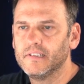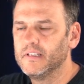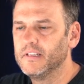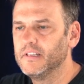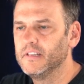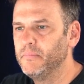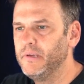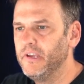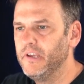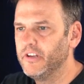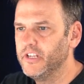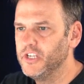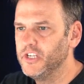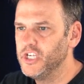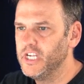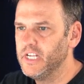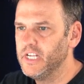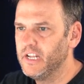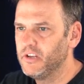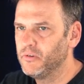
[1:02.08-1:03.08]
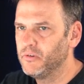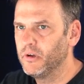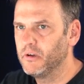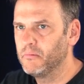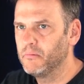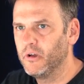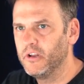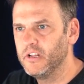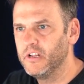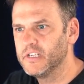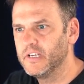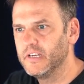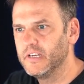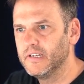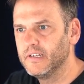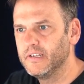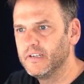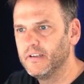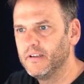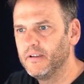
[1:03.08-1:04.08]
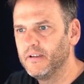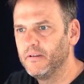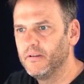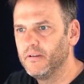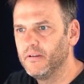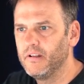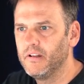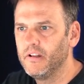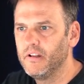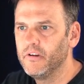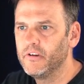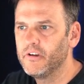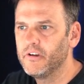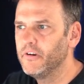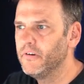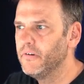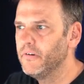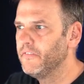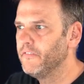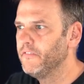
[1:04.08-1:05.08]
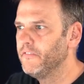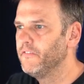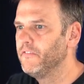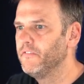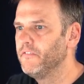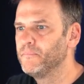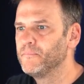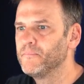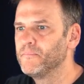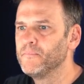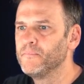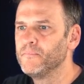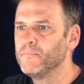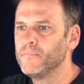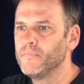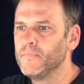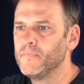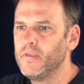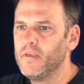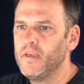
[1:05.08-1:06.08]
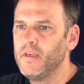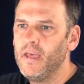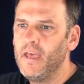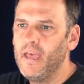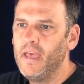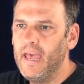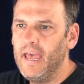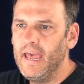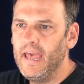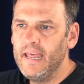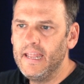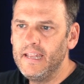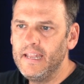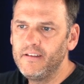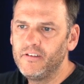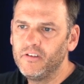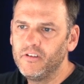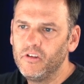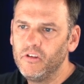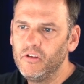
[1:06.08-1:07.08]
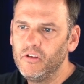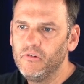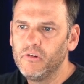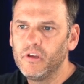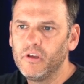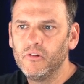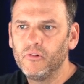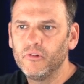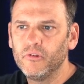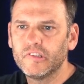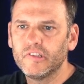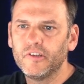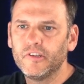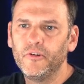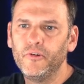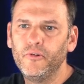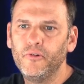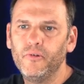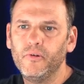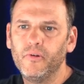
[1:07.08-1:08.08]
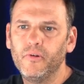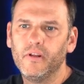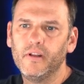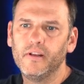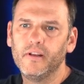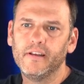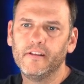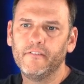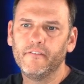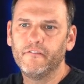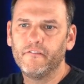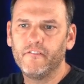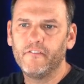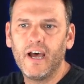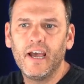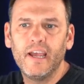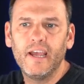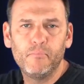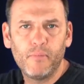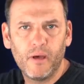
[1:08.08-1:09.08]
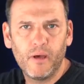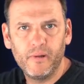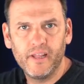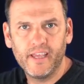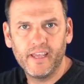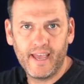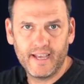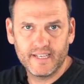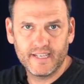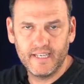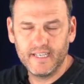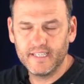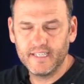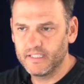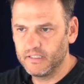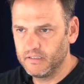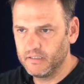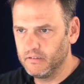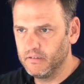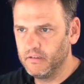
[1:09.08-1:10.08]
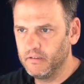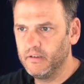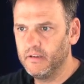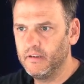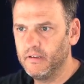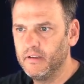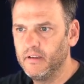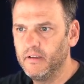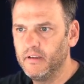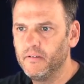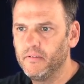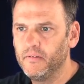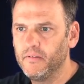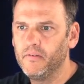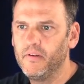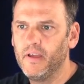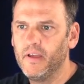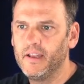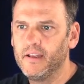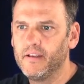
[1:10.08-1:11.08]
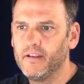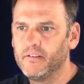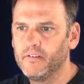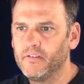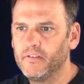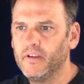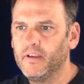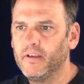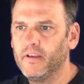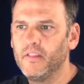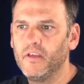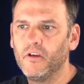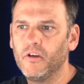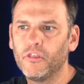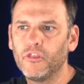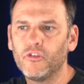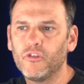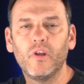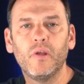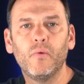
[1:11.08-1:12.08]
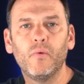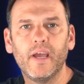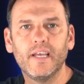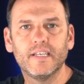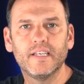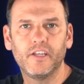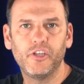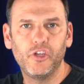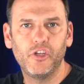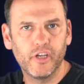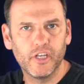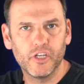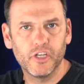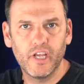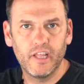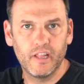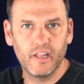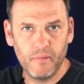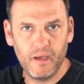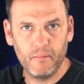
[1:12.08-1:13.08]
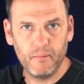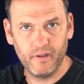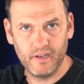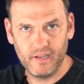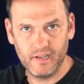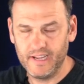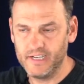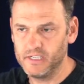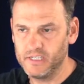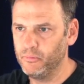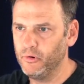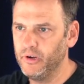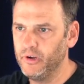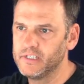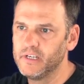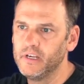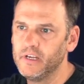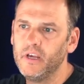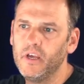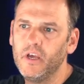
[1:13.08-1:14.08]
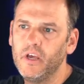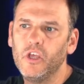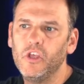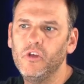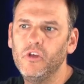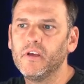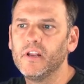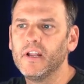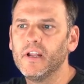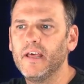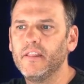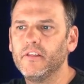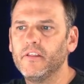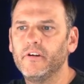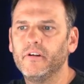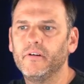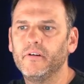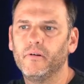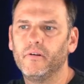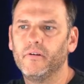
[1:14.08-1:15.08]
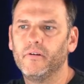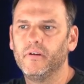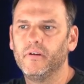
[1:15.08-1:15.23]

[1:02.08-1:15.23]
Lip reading: the PRTG network monitor logo. And you can also define public access. There are three ways that you can share the map at a later point. You can either